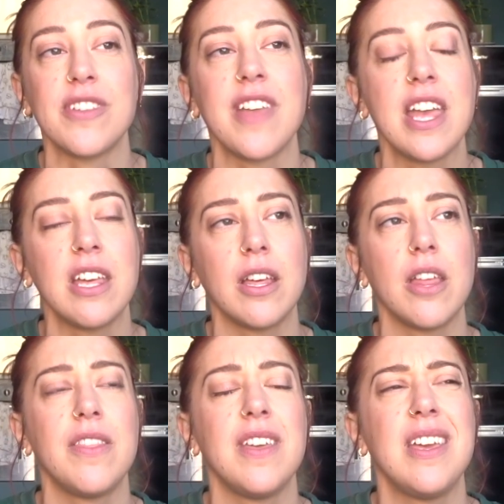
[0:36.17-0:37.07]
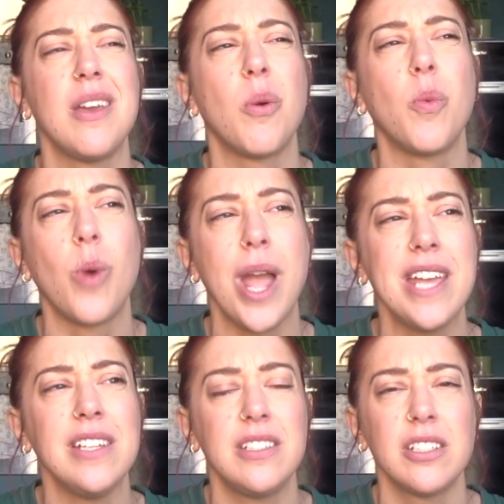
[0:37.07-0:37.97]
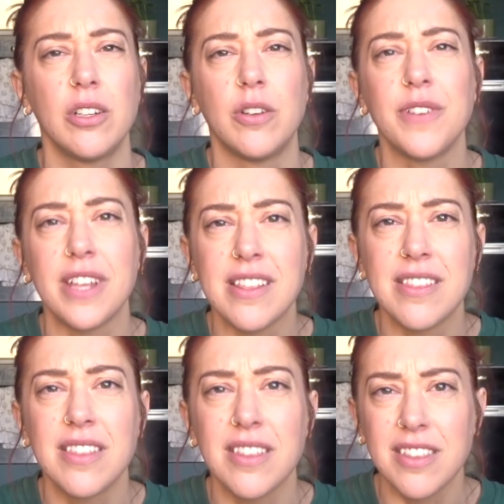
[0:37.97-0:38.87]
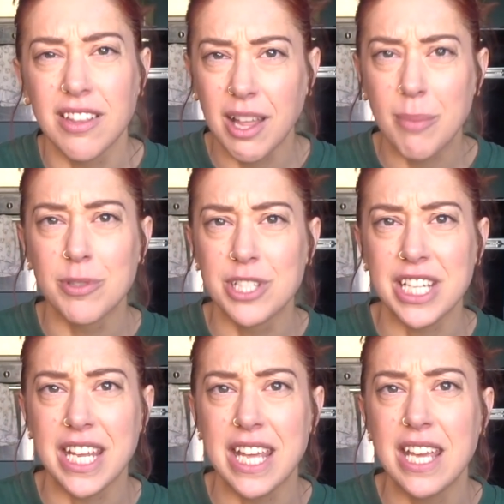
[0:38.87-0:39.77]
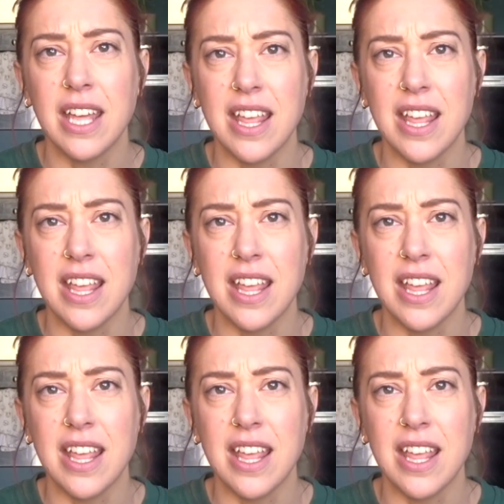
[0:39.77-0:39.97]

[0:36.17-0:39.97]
saying the weight of his celebrity